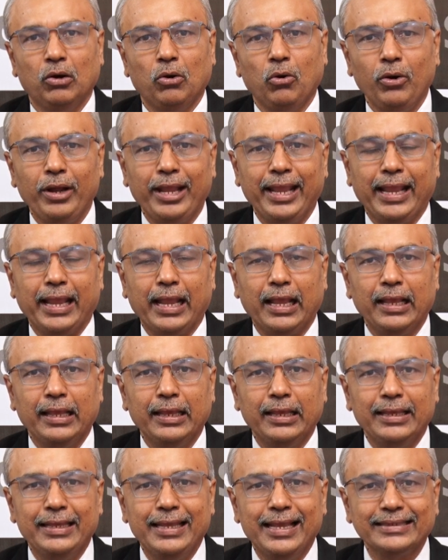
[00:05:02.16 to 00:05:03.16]
okay,
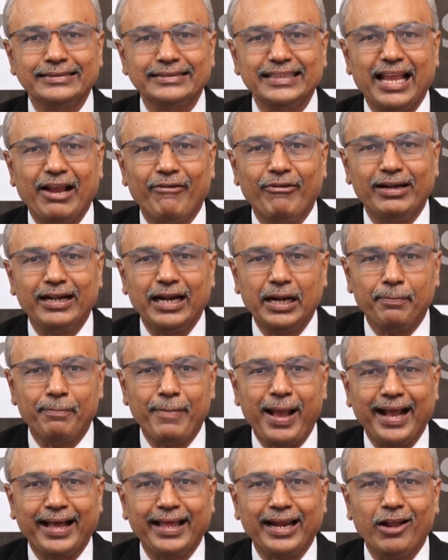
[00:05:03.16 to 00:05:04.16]
he has averted
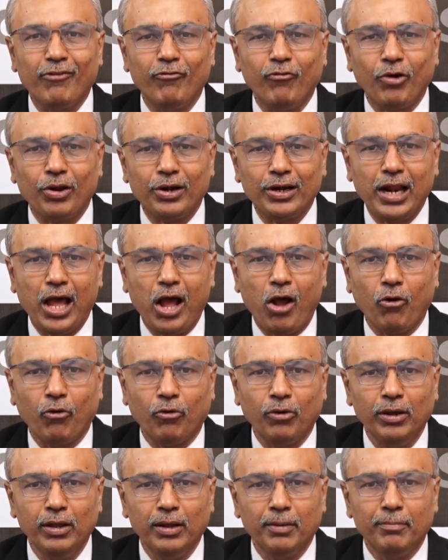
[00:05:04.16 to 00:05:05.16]
back rank for
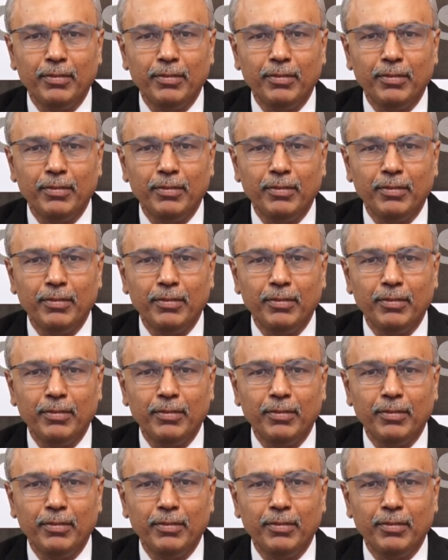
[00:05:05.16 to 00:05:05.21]
now.